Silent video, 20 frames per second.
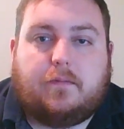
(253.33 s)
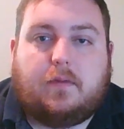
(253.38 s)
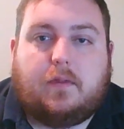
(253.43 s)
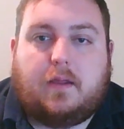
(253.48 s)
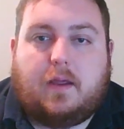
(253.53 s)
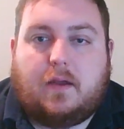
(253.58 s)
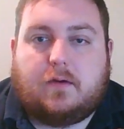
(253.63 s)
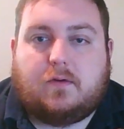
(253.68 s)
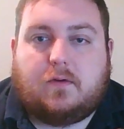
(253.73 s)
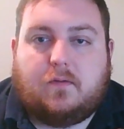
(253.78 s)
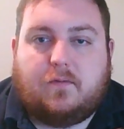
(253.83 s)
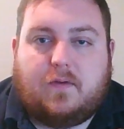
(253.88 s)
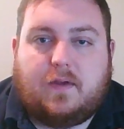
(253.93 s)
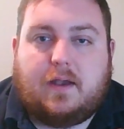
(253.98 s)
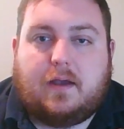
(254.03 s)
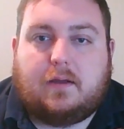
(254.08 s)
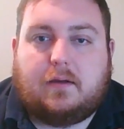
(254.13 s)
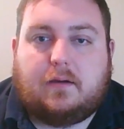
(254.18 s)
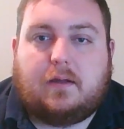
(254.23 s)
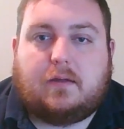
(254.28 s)
the
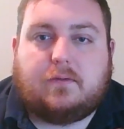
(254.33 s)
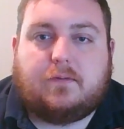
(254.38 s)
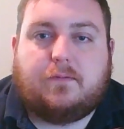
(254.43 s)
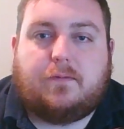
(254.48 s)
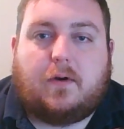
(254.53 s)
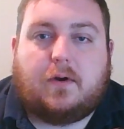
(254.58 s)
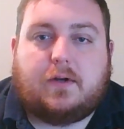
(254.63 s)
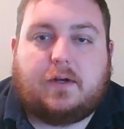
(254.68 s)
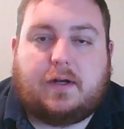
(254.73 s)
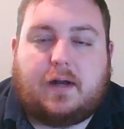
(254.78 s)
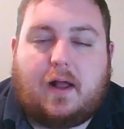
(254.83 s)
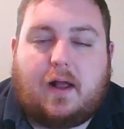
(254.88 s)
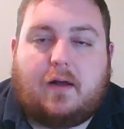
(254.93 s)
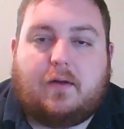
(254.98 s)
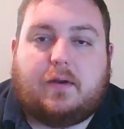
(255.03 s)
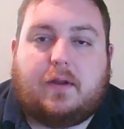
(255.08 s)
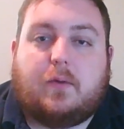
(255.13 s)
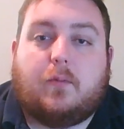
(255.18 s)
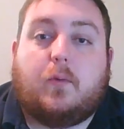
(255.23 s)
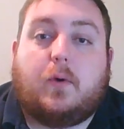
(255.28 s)
SUV and its
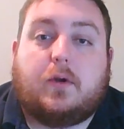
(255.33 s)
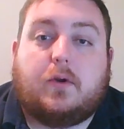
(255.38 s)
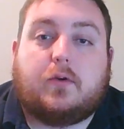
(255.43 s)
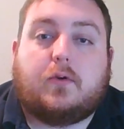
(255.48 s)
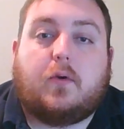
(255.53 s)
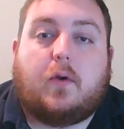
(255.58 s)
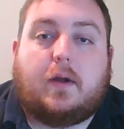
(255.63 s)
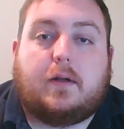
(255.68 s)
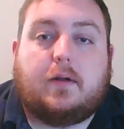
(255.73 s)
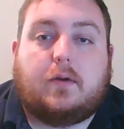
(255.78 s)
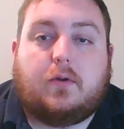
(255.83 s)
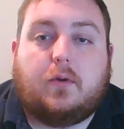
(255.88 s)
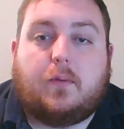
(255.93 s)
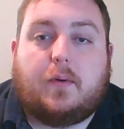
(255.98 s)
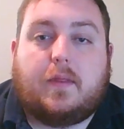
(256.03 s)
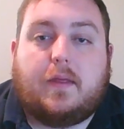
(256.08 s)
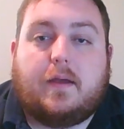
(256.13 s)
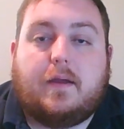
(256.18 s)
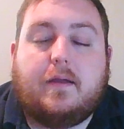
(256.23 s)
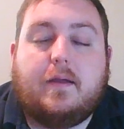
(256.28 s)
functionality and what you're trying to do
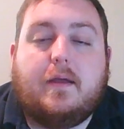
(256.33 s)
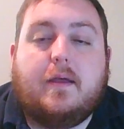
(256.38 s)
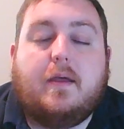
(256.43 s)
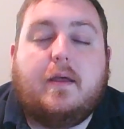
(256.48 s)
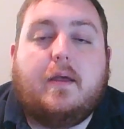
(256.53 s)
with it.